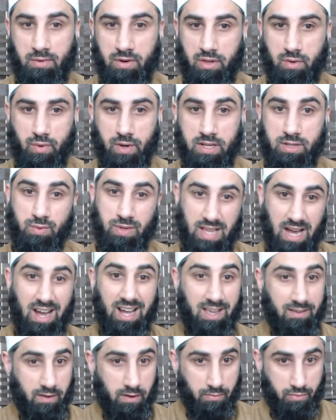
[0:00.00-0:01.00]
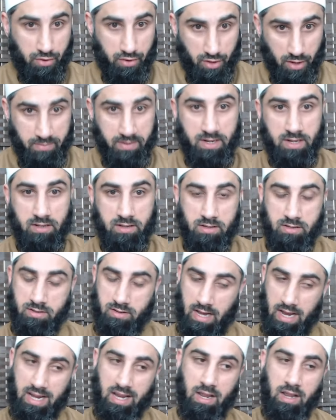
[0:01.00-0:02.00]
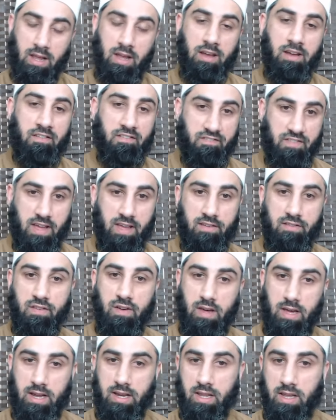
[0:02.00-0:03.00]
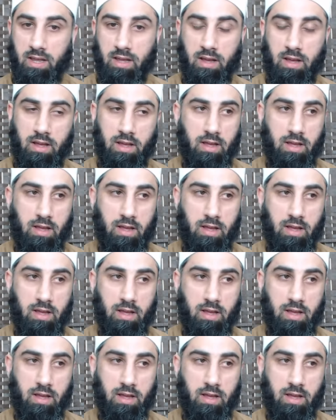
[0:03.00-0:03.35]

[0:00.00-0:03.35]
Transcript: in other words, without giving predominance, any favor, any,